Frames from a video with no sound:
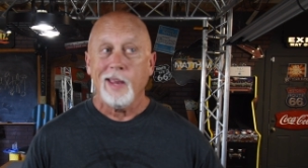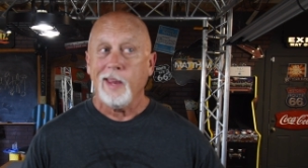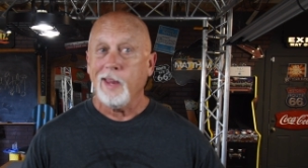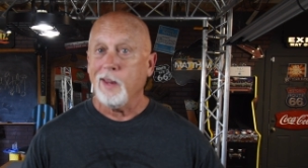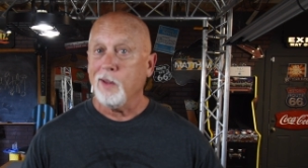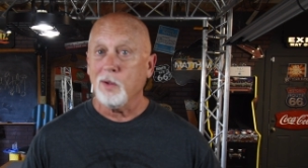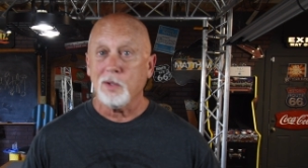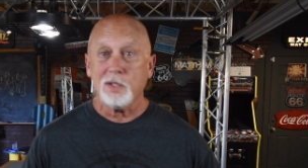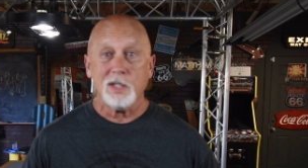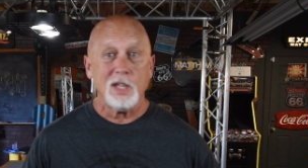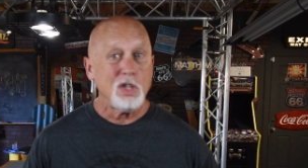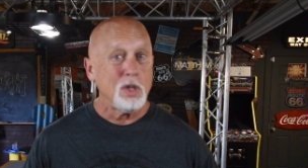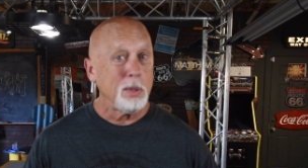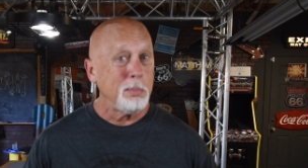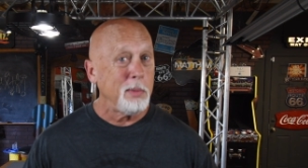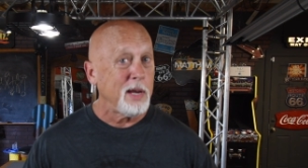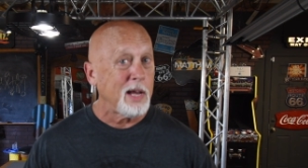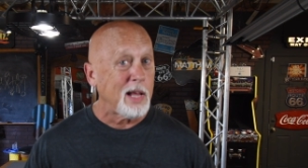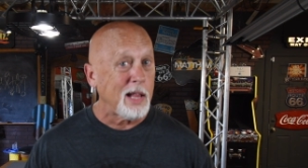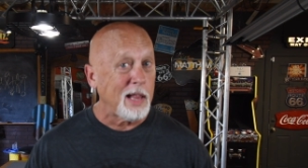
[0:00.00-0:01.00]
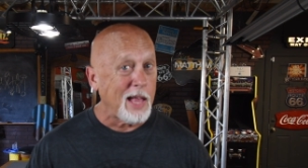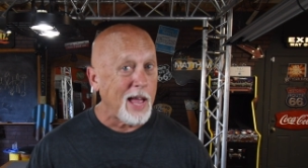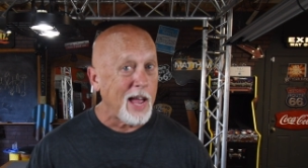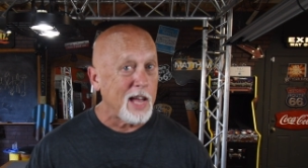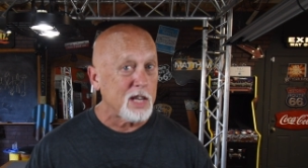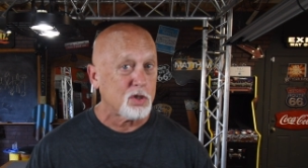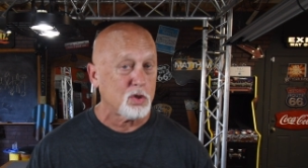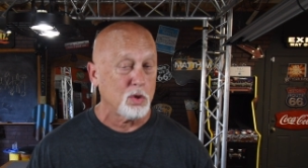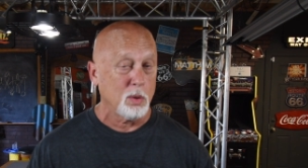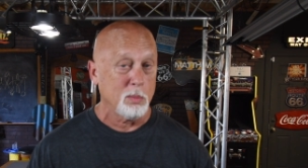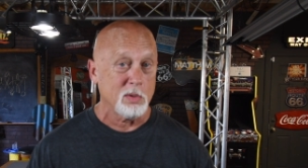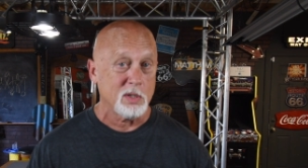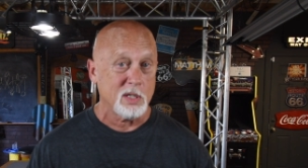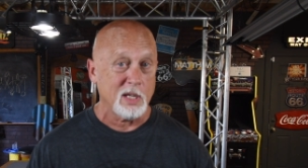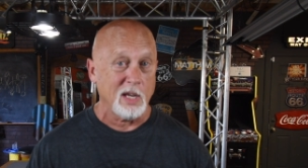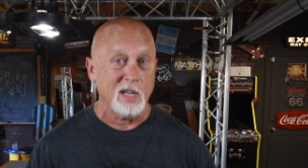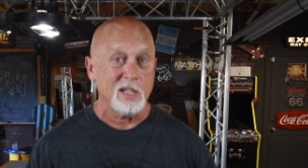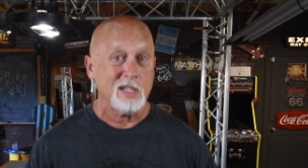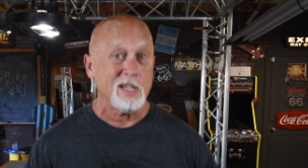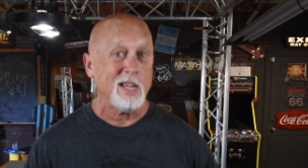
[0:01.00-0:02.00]
you don't see too many classroom
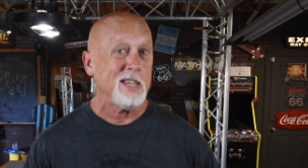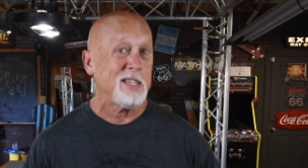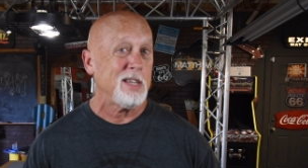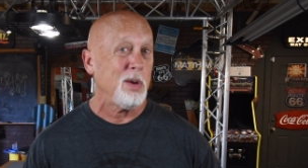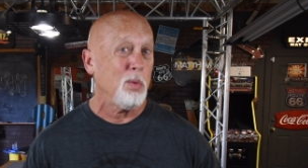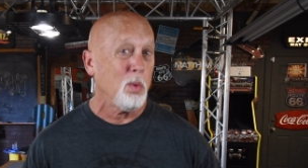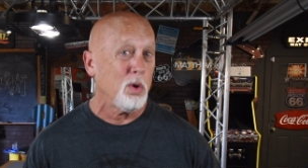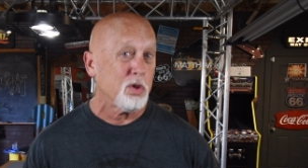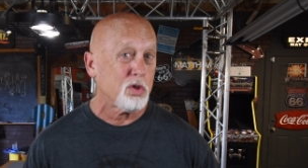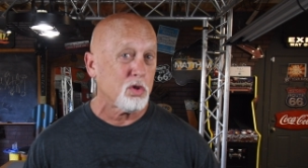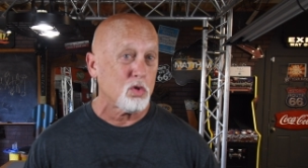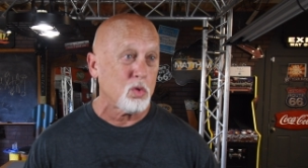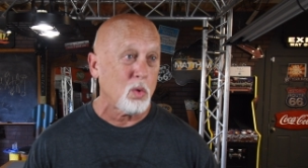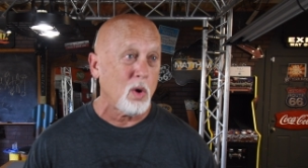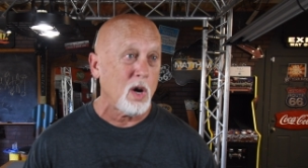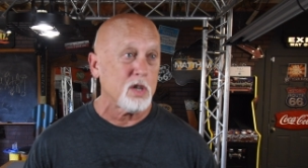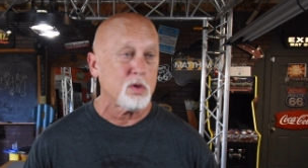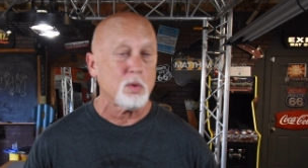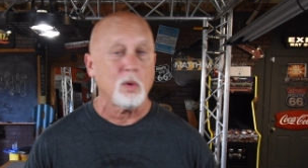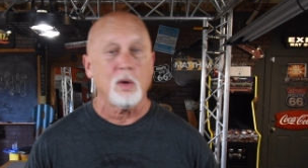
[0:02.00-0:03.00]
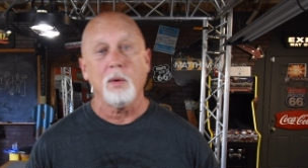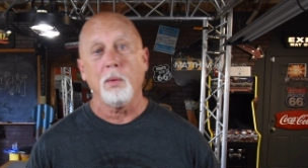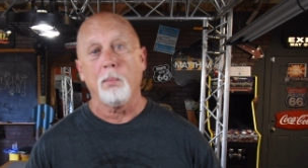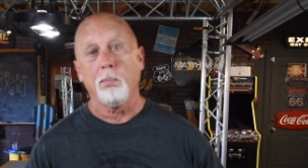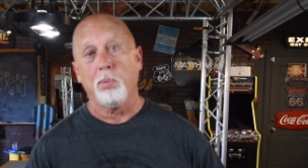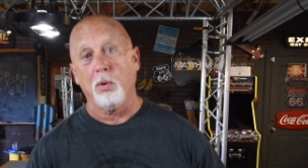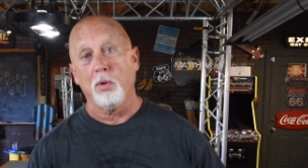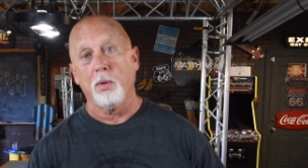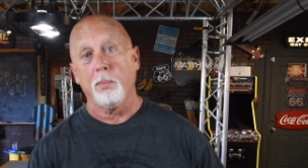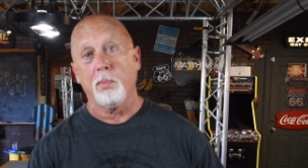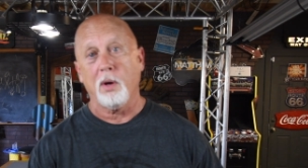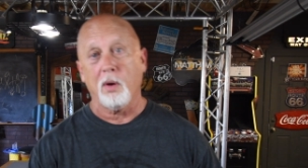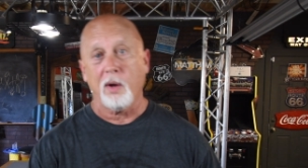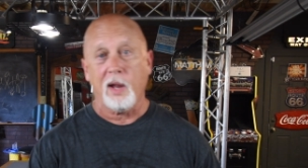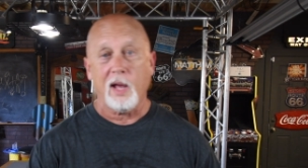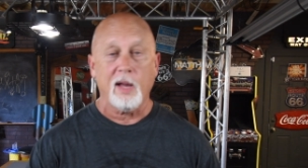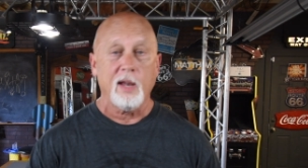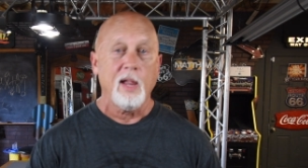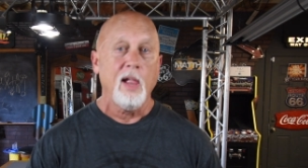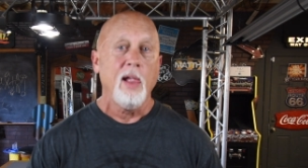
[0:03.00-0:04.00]
sayings. Now you see once or twice where he would pull the boat
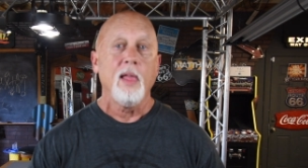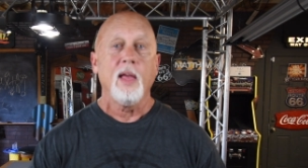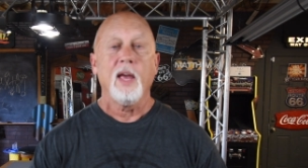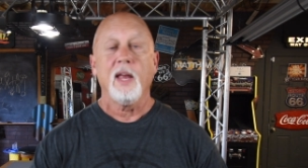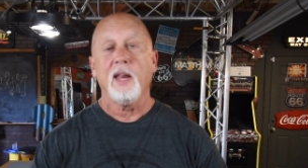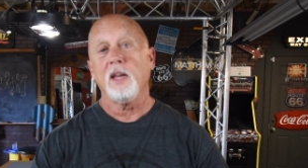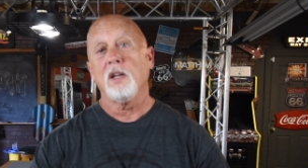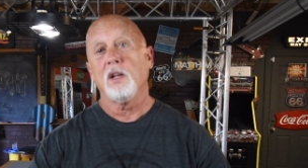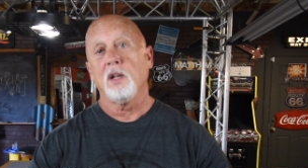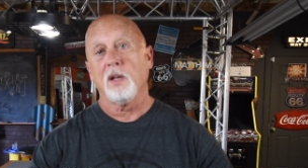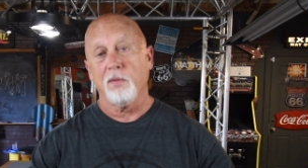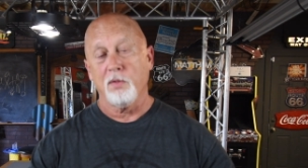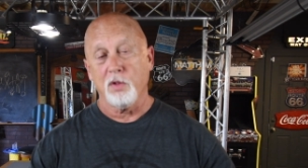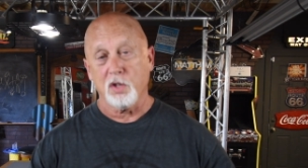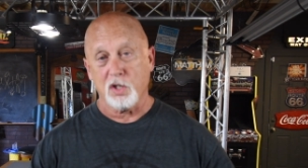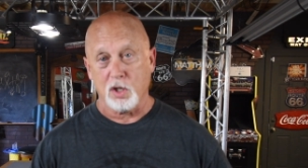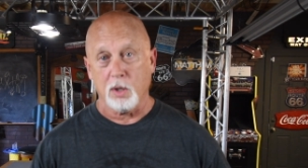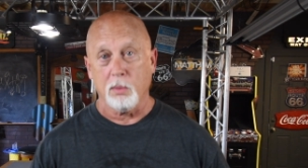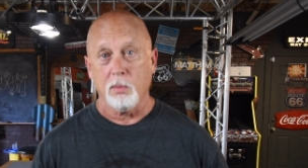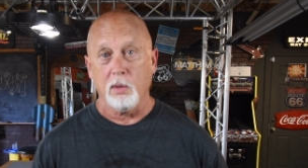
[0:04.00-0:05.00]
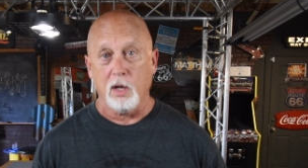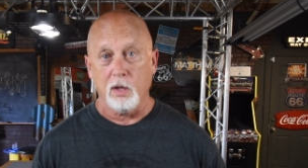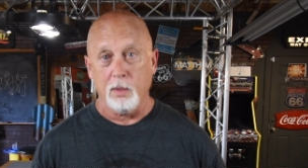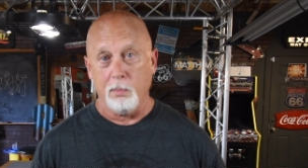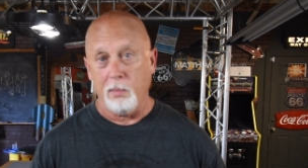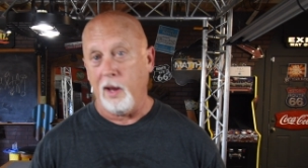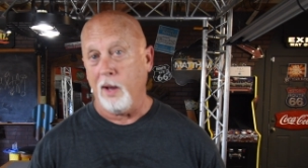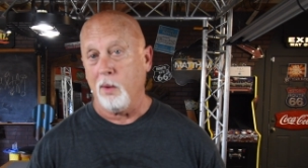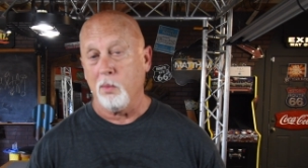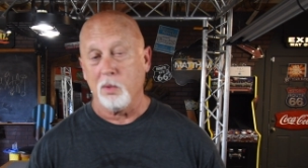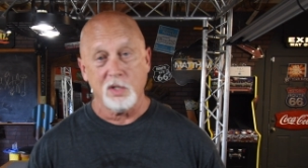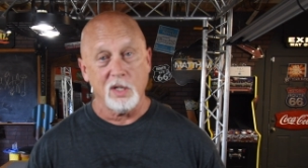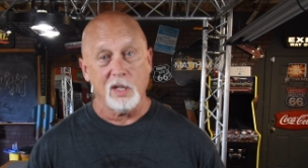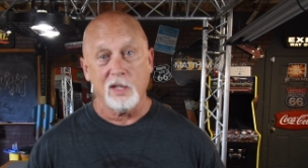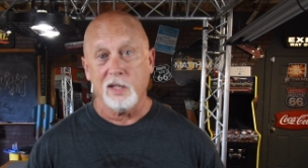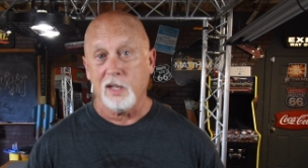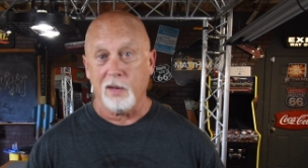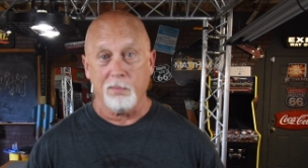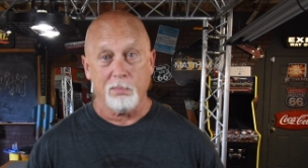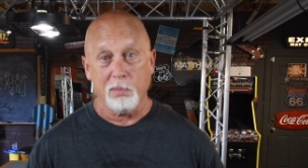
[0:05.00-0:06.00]
out and he delivered the Sermon on the Mount, which
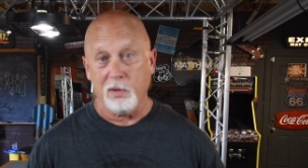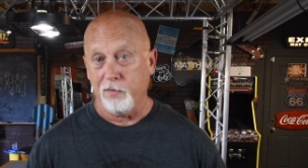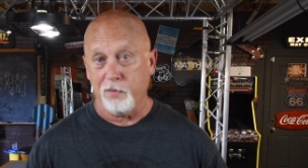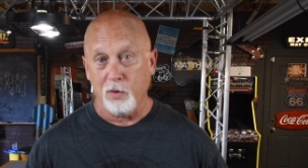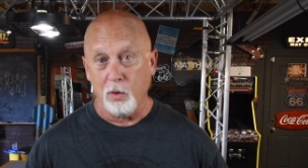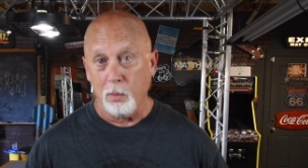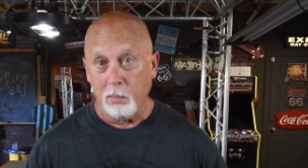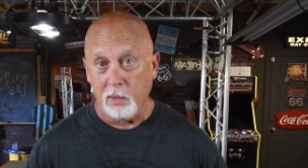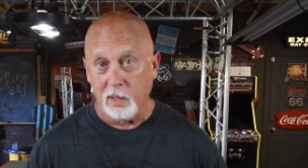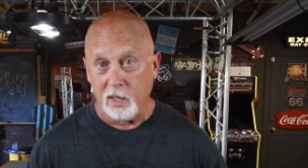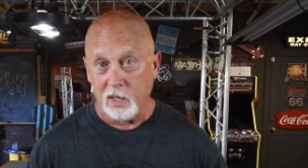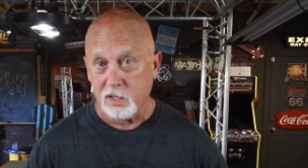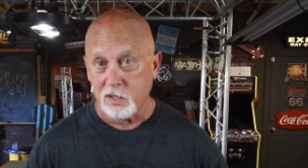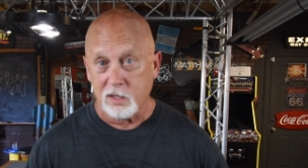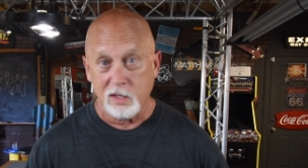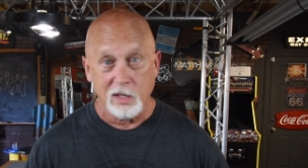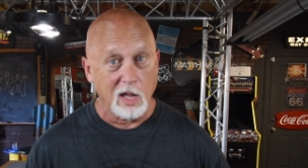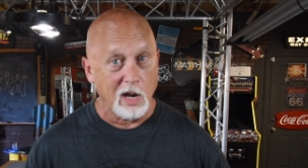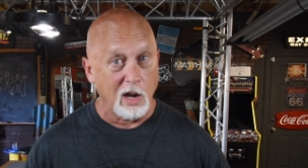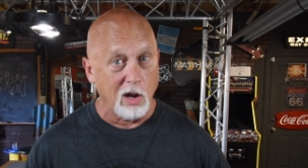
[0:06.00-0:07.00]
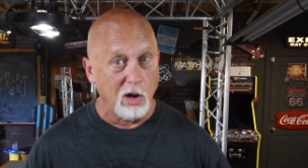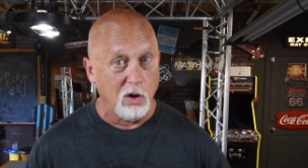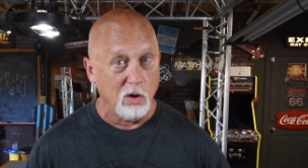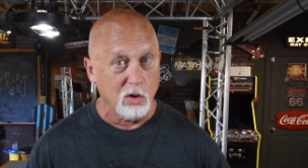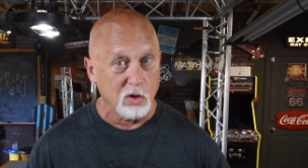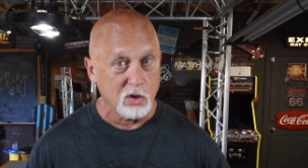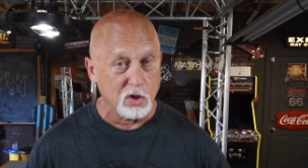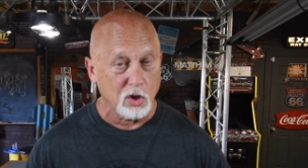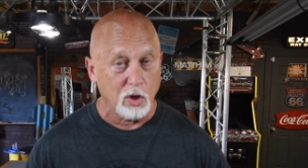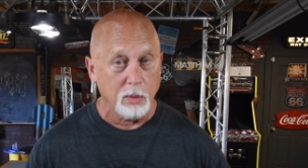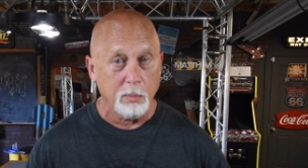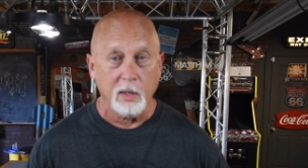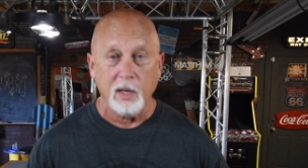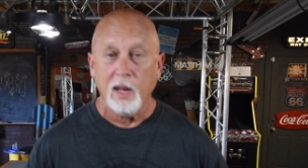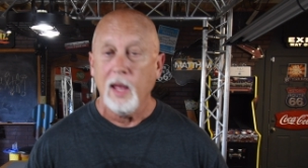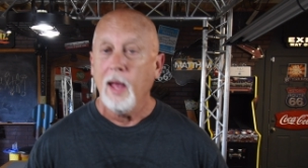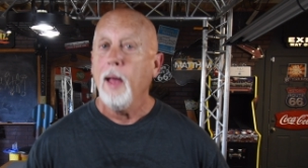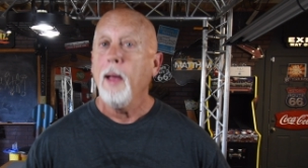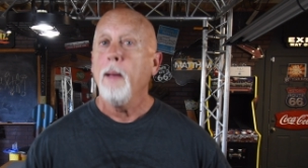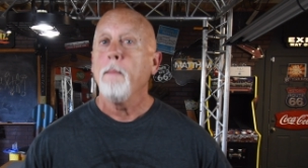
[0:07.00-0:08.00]
didn't take but a few minutes, not a long sermon.
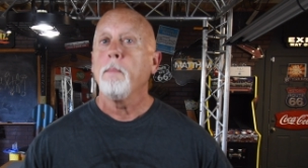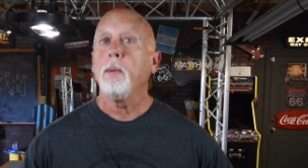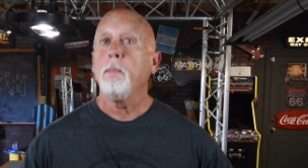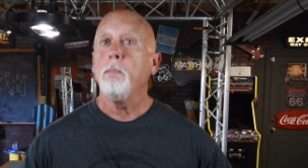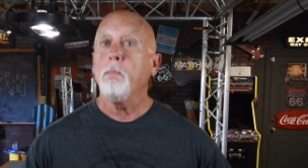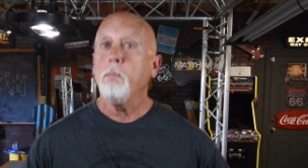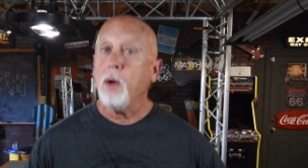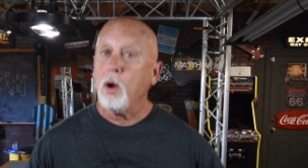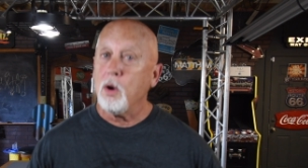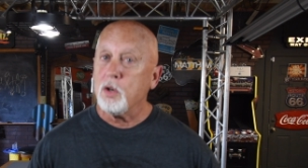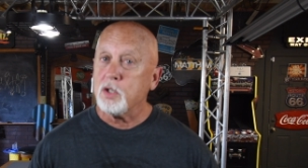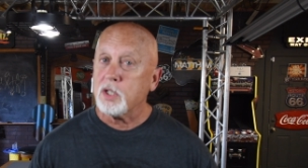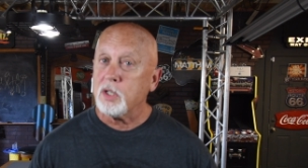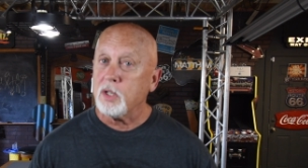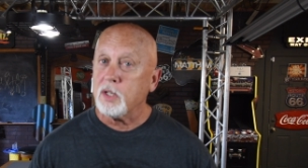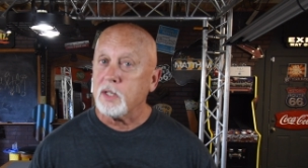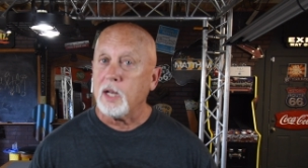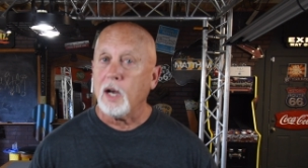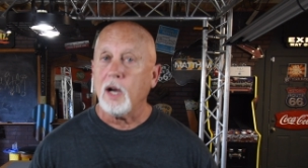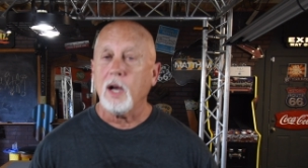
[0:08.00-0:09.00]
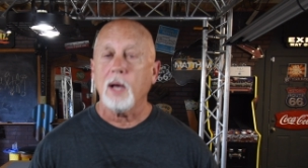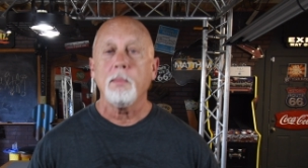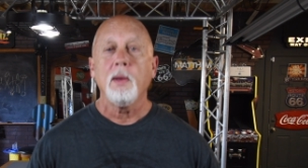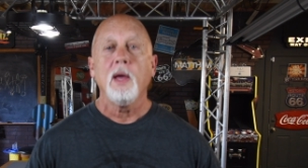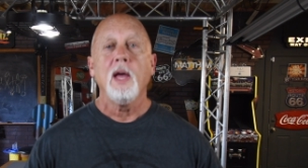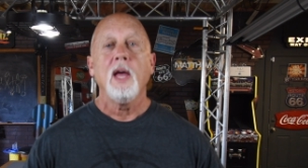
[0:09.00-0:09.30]
But most of the time,